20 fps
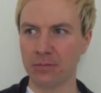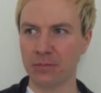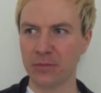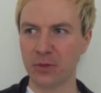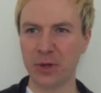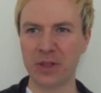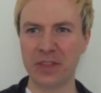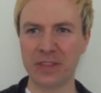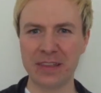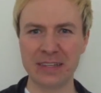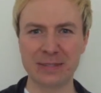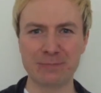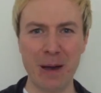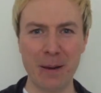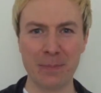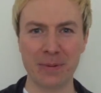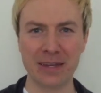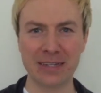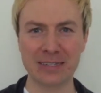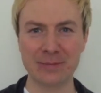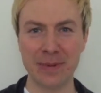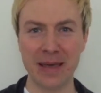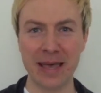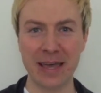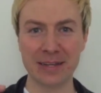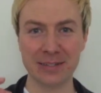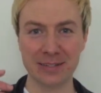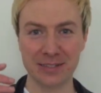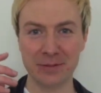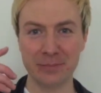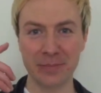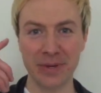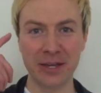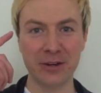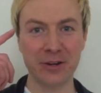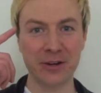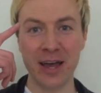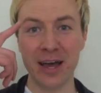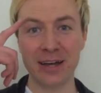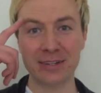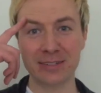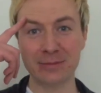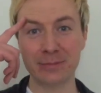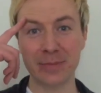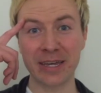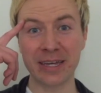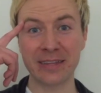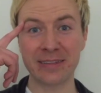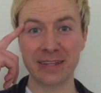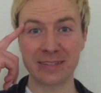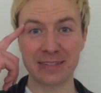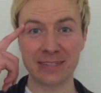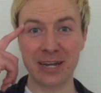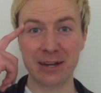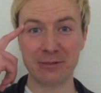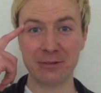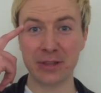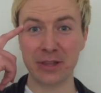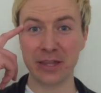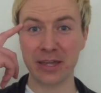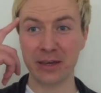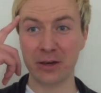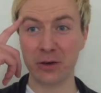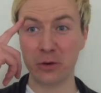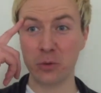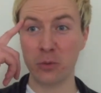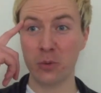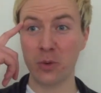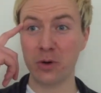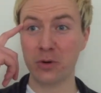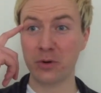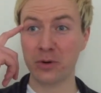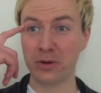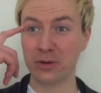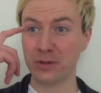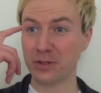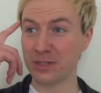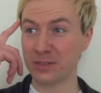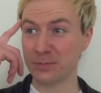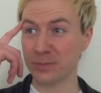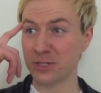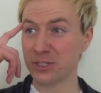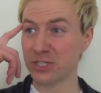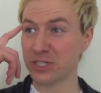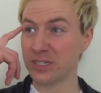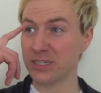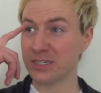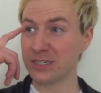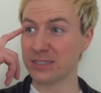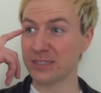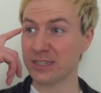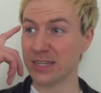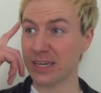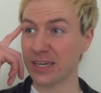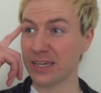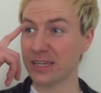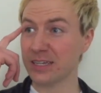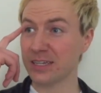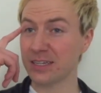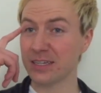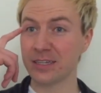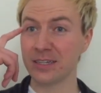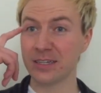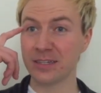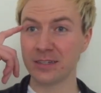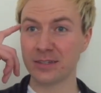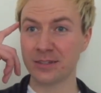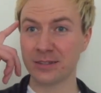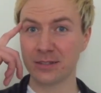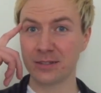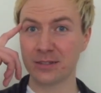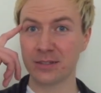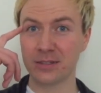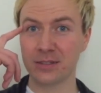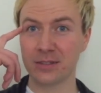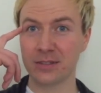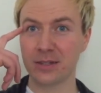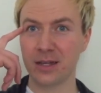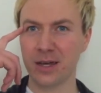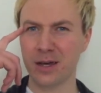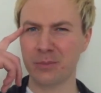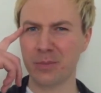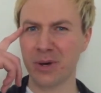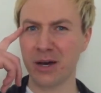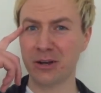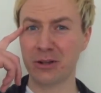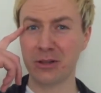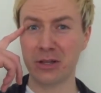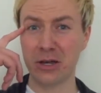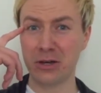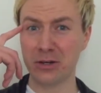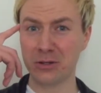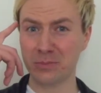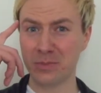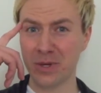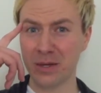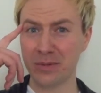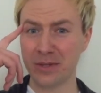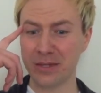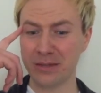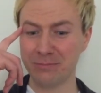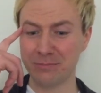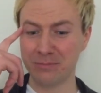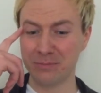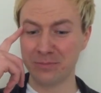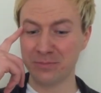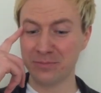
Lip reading: The only thing that's popping into my head is to be or not to be, and that's not really a quote as much as it is like a monologue, maybe?